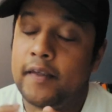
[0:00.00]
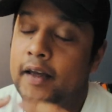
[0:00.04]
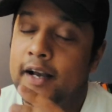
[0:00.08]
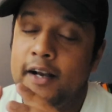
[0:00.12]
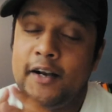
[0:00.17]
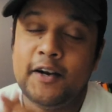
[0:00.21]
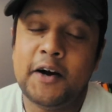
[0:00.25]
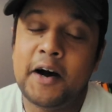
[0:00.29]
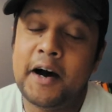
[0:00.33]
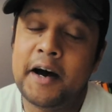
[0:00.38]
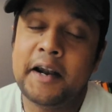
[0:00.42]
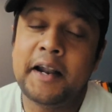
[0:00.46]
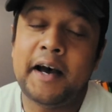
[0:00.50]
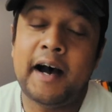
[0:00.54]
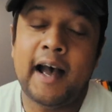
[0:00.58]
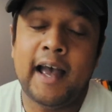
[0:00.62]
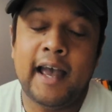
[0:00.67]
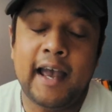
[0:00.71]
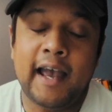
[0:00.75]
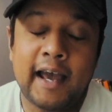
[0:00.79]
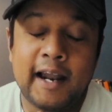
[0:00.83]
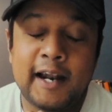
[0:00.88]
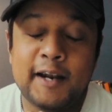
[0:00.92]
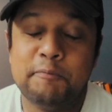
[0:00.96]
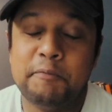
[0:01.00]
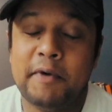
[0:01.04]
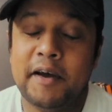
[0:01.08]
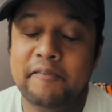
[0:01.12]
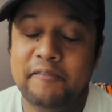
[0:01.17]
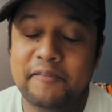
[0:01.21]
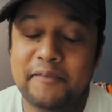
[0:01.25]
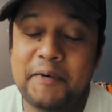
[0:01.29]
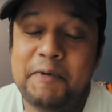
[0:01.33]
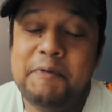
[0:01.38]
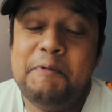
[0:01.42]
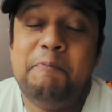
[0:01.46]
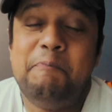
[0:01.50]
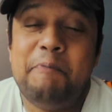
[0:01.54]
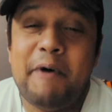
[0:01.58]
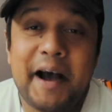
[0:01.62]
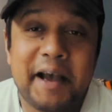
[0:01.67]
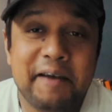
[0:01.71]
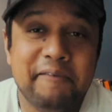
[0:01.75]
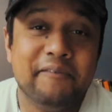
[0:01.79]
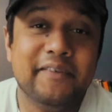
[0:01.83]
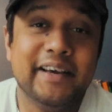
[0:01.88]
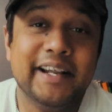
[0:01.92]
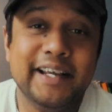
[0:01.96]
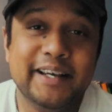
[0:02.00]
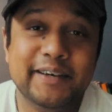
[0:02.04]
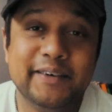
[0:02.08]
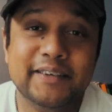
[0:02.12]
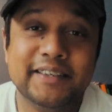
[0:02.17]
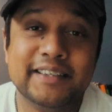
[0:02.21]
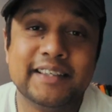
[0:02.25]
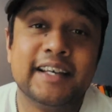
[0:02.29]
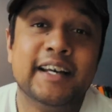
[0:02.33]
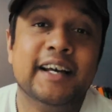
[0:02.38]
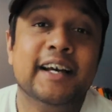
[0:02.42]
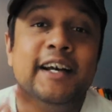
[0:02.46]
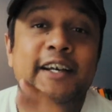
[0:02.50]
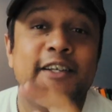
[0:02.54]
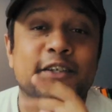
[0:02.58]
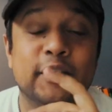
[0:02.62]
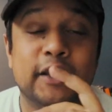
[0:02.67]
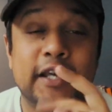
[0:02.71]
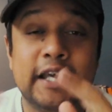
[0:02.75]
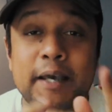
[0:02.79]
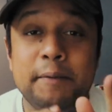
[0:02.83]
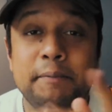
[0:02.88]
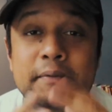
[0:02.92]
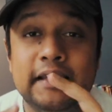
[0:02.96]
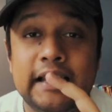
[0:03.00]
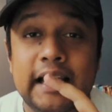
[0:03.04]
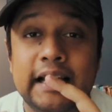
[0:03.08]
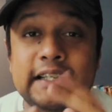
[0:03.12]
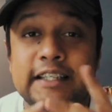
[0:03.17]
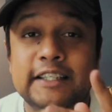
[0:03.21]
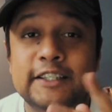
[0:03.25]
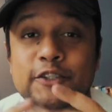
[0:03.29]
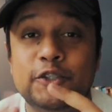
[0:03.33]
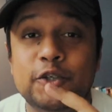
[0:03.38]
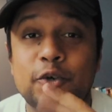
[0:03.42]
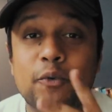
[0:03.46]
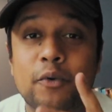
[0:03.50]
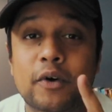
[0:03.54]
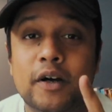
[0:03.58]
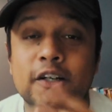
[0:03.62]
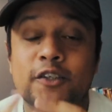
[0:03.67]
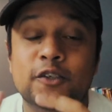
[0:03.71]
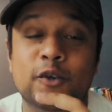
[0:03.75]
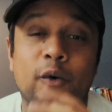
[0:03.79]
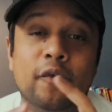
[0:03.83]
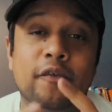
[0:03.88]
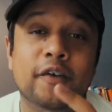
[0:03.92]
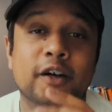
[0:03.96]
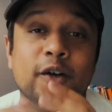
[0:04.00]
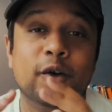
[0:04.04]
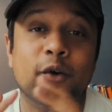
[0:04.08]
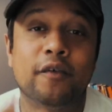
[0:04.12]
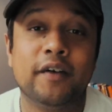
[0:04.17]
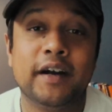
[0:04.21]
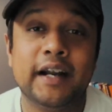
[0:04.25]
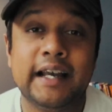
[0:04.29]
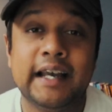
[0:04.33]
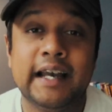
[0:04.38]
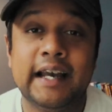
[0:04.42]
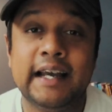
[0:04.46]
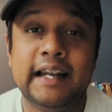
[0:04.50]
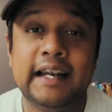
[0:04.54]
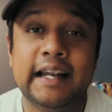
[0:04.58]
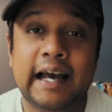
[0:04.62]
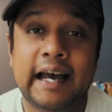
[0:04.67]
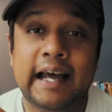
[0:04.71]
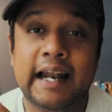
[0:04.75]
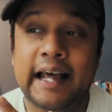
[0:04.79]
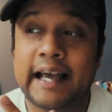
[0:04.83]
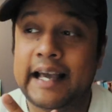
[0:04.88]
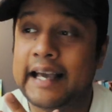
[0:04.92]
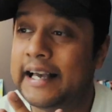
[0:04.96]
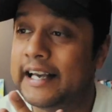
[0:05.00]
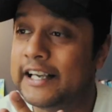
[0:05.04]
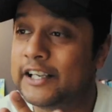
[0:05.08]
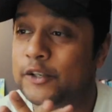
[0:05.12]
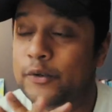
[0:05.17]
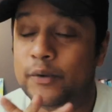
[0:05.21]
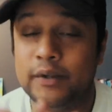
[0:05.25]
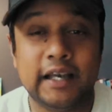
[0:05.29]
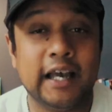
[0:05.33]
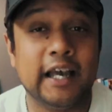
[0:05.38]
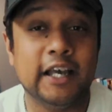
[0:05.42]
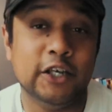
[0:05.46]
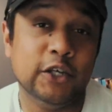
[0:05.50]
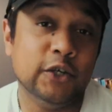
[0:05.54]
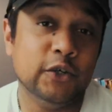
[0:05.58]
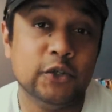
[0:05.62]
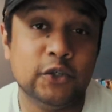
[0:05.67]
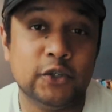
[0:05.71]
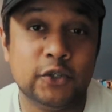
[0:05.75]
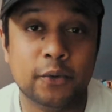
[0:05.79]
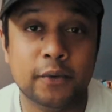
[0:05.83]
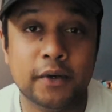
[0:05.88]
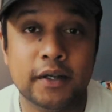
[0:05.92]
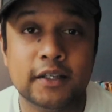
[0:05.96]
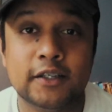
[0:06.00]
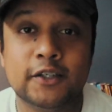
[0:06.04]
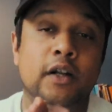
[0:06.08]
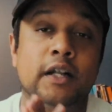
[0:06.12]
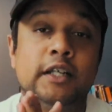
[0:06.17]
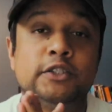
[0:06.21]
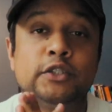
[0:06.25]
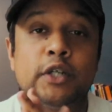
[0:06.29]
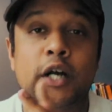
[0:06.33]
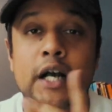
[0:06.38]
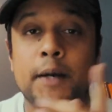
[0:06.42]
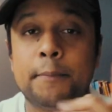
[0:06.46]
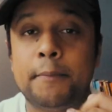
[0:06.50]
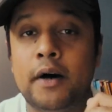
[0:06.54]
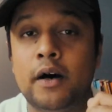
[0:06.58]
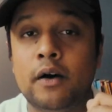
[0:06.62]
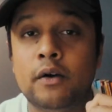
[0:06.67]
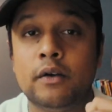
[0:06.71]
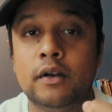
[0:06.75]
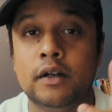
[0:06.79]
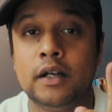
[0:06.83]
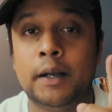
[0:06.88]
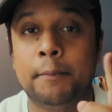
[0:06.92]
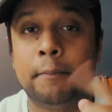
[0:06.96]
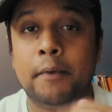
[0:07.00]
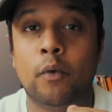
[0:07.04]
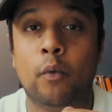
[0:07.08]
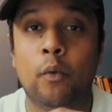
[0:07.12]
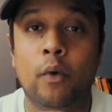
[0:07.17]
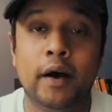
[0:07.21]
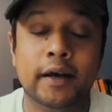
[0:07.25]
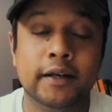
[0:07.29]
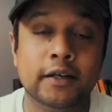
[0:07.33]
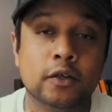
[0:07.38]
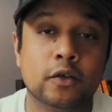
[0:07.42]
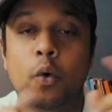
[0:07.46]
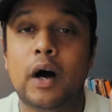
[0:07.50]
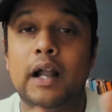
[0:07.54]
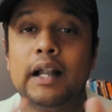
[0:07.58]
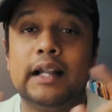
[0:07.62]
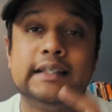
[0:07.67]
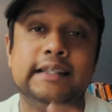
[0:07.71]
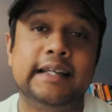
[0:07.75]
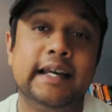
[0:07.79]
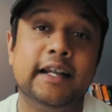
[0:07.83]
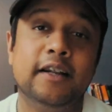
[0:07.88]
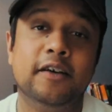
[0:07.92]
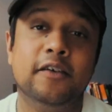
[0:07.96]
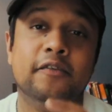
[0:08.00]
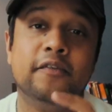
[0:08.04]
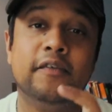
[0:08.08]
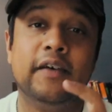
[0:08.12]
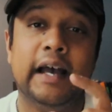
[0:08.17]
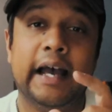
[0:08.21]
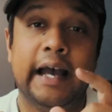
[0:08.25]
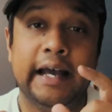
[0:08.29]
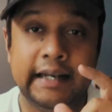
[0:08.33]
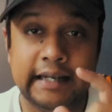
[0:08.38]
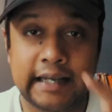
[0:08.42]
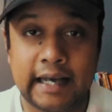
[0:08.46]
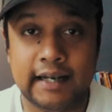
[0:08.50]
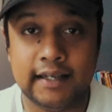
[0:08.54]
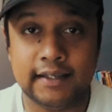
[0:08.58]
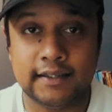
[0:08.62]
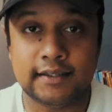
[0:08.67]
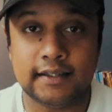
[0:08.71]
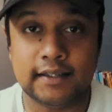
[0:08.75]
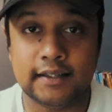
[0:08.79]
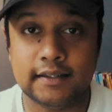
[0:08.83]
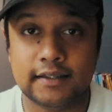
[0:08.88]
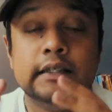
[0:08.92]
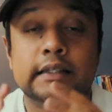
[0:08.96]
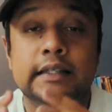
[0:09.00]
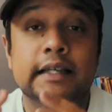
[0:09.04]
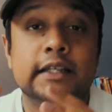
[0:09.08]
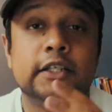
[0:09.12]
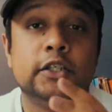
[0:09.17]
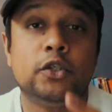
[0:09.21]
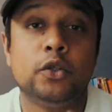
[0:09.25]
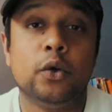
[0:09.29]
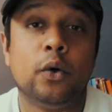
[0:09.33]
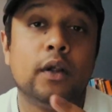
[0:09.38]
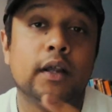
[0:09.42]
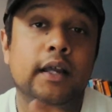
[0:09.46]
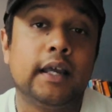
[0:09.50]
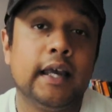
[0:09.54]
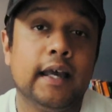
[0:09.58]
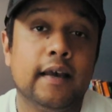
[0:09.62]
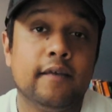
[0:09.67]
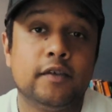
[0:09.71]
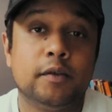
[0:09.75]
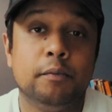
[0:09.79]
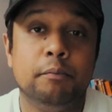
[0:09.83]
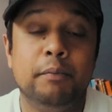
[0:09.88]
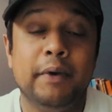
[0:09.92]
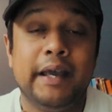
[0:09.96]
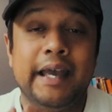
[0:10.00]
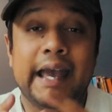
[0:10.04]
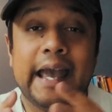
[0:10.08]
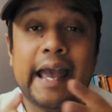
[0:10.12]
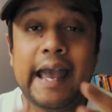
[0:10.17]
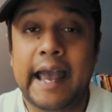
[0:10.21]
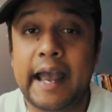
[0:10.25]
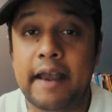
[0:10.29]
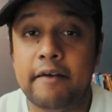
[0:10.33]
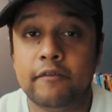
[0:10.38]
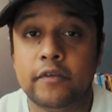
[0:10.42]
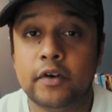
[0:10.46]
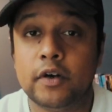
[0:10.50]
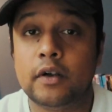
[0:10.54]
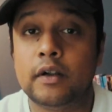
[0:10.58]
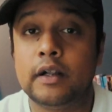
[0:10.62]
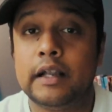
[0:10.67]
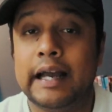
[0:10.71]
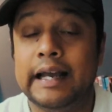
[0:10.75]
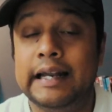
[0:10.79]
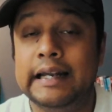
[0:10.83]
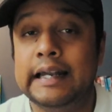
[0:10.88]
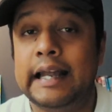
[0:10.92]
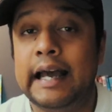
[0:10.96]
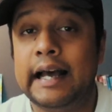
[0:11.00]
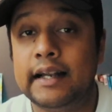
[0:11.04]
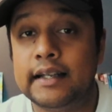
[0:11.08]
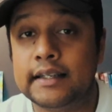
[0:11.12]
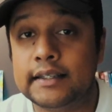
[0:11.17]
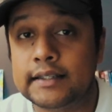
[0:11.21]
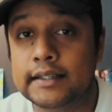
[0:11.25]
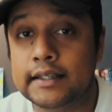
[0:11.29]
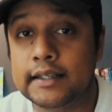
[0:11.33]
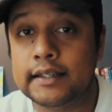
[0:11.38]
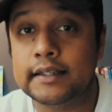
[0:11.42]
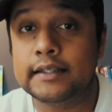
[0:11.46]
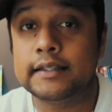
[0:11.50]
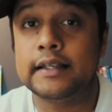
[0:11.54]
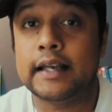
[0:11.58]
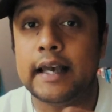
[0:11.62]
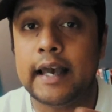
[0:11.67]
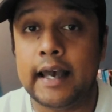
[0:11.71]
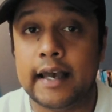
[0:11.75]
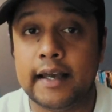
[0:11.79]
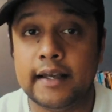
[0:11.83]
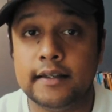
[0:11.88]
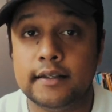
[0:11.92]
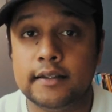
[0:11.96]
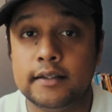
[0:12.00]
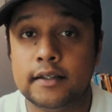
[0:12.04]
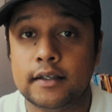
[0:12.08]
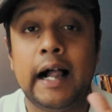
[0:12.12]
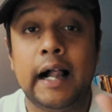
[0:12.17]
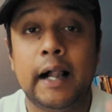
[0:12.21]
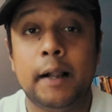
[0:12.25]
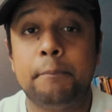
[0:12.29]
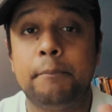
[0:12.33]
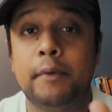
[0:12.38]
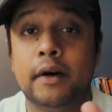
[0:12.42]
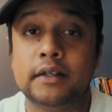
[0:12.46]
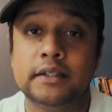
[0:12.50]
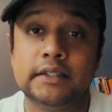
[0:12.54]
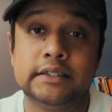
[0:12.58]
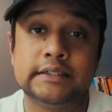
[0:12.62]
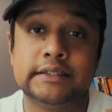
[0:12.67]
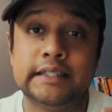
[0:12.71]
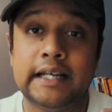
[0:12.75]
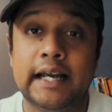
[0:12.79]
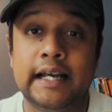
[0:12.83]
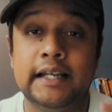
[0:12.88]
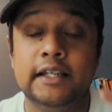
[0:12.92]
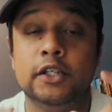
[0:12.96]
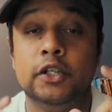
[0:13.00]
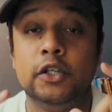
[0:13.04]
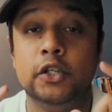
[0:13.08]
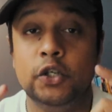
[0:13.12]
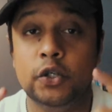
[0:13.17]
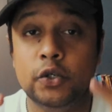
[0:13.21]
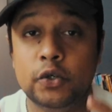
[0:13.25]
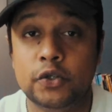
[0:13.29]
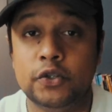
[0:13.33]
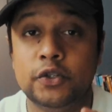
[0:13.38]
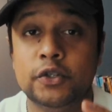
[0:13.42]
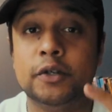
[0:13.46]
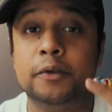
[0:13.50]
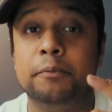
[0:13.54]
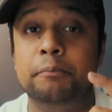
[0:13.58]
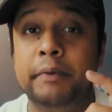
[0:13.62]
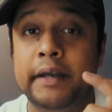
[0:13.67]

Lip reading: Thank God I edit my videos. So keep saying these two words over and over again, and I guess you'll get used to it. So let's talk about number one, qualitative analysis. This tool gives behavioral analysis and help understands user